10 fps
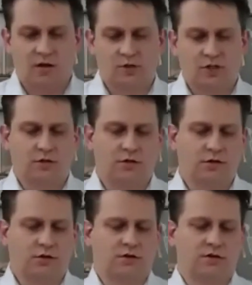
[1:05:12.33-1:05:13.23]
So
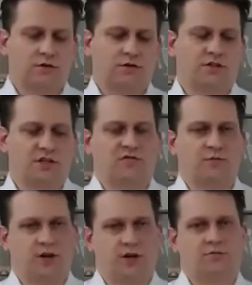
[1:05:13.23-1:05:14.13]
you could save
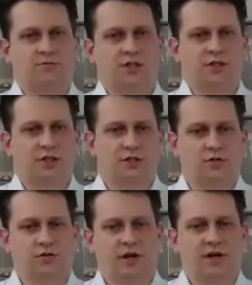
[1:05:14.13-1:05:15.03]
money by just
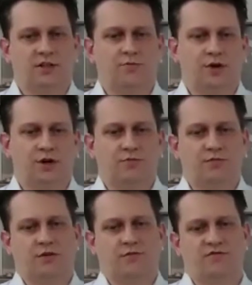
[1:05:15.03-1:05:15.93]
looking at the part
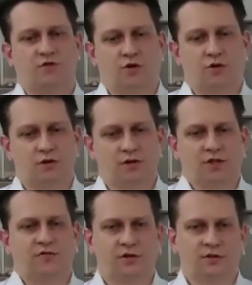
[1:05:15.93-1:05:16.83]
before
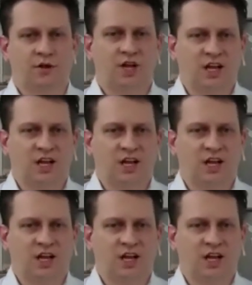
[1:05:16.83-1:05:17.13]
even